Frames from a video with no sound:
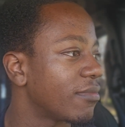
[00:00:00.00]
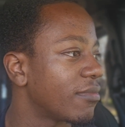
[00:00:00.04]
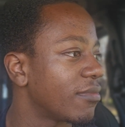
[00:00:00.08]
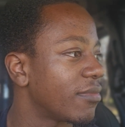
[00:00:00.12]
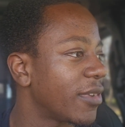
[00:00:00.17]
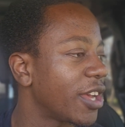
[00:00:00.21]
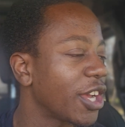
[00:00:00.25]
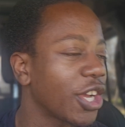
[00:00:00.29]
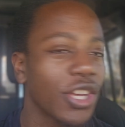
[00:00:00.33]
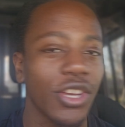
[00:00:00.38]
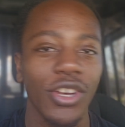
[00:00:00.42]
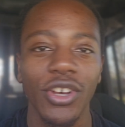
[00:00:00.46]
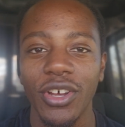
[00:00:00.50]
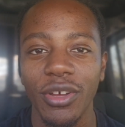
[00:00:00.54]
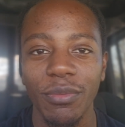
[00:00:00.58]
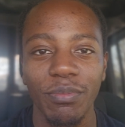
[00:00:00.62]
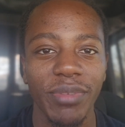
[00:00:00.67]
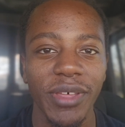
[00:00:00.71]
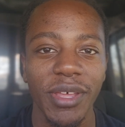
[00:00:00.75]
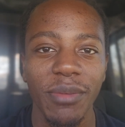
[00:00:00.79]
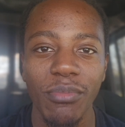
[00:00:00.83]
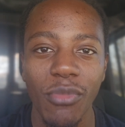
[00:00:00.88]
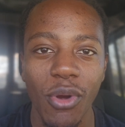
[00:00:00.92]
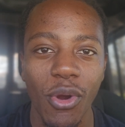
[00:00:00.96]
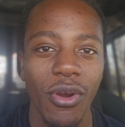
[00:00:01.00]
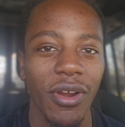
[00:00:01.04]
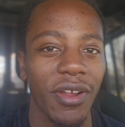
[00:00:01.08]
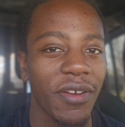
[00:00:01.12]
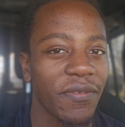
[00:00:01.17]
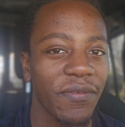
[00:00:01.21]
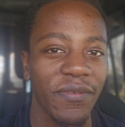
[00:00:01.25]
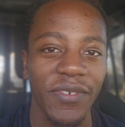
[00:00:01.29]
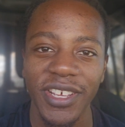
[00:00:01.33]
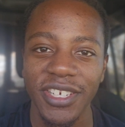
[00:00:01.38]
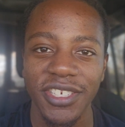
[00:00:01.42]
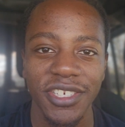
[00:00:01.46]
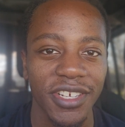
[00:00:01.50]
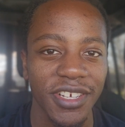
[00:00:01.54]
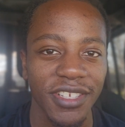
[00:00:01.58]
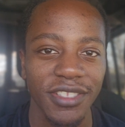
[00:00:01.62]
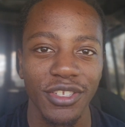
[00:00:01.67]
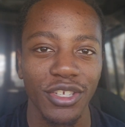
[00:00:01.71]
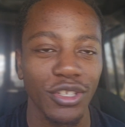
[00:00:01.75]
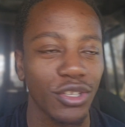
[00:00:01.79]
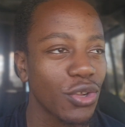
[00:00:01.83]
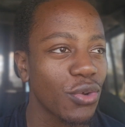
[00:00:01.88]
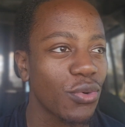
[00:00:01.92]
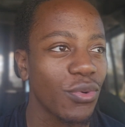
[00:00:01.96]
It could be more efficient
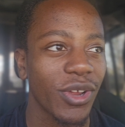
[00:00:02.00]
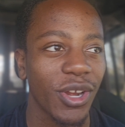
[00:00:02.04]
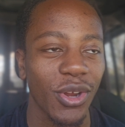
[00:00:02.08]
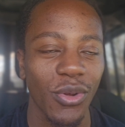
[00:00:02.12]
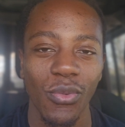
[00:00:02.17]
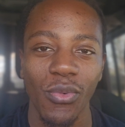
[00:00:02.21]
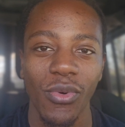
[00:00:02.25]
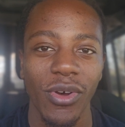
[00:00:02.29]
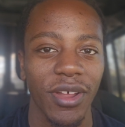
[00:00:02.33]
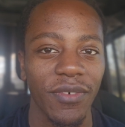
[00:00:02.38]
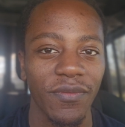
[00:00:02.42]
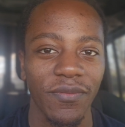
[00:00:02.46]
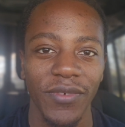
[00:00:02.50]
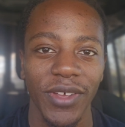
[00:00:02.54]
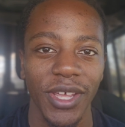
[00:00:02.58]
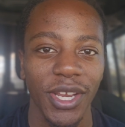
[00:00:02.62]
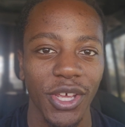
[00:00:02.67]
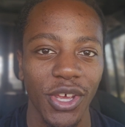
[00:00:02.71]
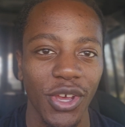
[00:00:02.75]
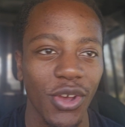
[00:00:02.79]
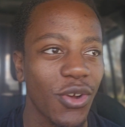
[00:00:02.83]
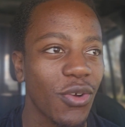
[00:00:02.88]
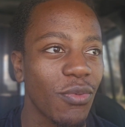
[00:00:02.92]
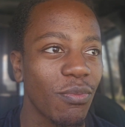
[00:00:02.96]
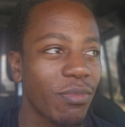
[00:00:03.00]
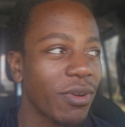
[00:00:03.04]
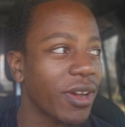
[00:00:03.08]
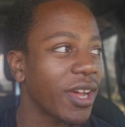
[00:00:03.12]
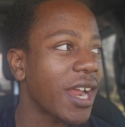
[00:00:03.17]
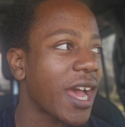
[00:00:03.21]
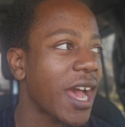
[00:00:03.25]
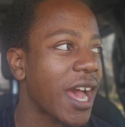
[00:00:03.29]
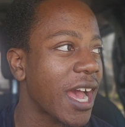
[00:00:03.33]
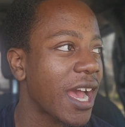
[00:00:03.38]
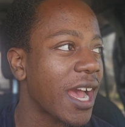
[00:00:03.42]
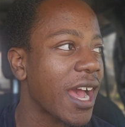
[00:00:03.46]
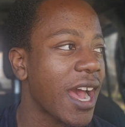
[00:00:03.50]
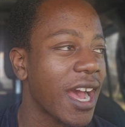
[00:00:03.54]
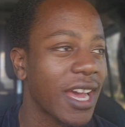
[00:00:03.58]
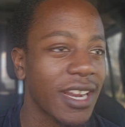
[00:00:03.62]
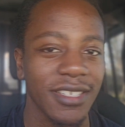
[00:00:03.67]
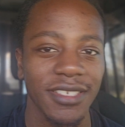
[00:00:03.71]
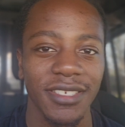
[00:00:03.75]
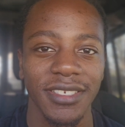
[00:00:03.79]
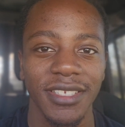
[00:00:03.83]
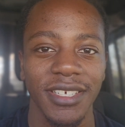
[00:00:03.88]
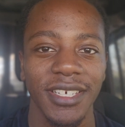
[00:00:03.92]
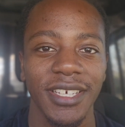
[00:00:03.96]
to do it in one video, but I
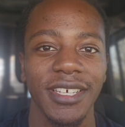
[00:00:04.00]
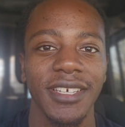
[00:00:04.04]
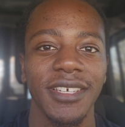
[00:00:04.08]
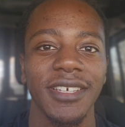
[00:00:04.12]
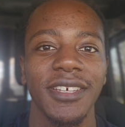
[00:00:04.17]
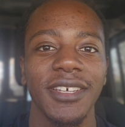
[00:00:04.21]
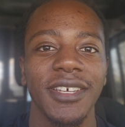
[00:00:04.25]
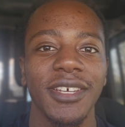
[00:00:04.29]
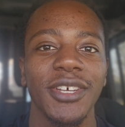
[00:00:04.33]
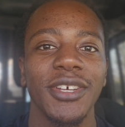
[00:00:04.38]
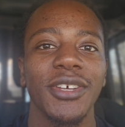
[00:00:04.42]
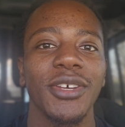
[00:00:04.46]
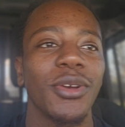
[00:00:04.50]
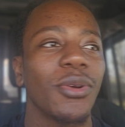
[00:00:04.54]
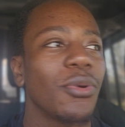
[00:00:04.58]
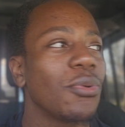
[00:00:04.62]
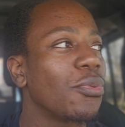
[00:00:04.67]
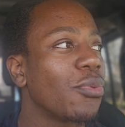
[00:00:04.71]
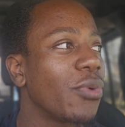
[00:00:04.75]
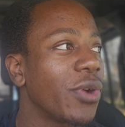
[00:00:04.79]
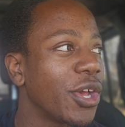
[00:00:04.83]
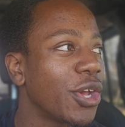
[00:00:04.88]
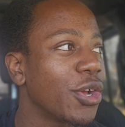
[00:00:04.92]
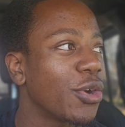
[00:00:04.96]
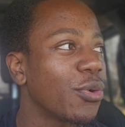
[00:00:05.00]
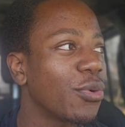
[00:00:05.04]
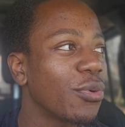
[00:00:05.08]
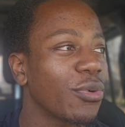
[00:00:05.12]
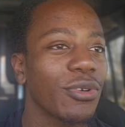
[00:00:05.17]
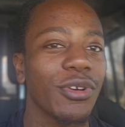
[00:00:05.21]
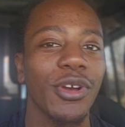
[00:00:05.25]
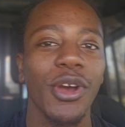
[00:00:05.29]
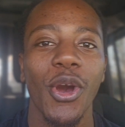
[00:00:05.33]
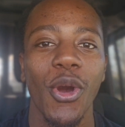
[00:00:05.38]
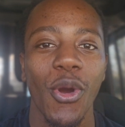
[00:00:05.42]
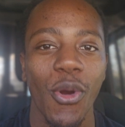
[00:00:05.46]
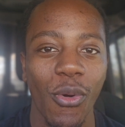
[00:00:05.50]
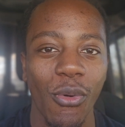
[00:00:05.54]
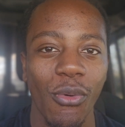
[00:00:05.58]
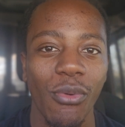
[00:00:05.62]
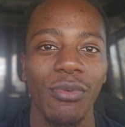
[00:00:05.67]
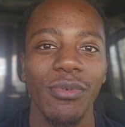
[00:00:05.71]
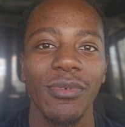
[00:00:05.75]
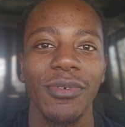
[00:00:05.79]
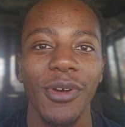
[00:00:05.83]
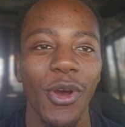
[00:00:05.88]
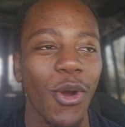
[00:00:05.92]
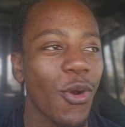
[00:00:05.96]
honestly will go
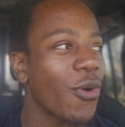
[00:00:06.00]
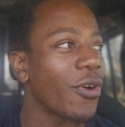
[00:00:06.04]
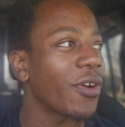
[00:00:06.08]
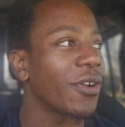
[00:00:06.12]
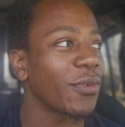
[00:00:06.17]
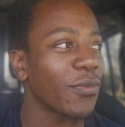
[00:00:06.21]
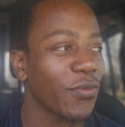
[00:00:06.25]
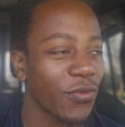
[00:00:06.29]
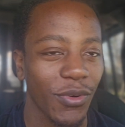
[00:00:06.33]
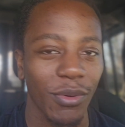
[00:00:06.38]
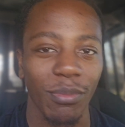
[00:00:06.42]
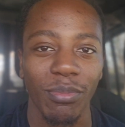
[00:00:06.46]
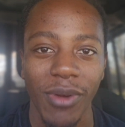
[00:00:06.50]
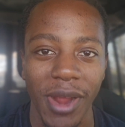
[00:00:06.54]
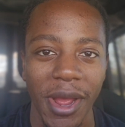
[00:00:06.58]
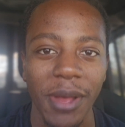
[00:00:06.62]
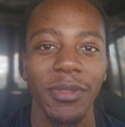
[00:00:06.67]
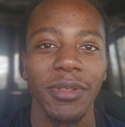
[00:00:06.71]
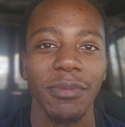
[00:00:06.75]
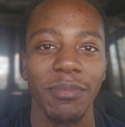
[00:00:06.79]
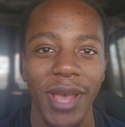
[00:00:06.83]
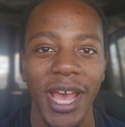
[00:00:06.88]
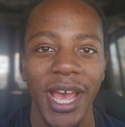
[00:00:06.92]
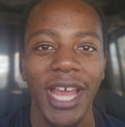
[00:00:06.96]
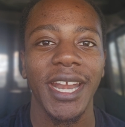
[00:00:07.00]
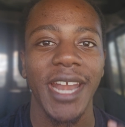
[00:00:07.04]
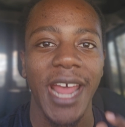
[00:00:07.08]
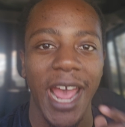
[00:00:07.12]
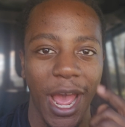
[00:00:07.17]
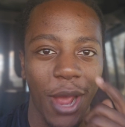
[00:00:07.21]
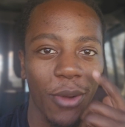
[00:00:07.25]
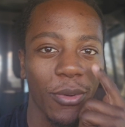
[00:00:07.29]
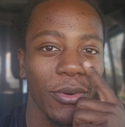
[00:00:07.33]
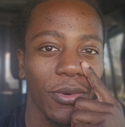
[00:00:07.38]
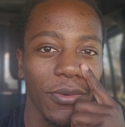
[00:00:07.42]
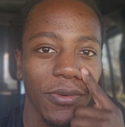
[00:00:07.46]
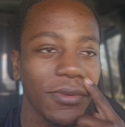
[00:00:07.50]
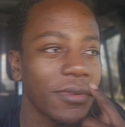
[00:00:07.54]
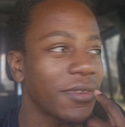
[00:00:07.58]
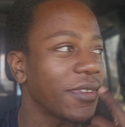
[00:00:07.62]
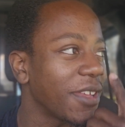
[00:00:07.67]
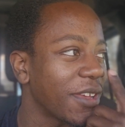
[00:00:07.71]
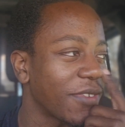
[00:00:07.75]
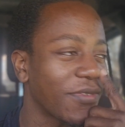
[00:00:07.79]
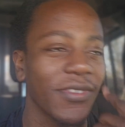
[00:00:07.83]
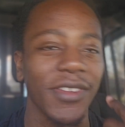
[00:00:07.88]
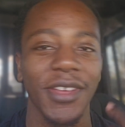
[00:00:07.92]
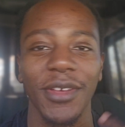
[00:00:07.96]
on for probably about an hour
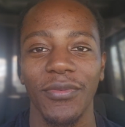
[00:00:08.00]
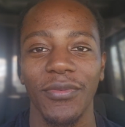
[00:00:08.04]
if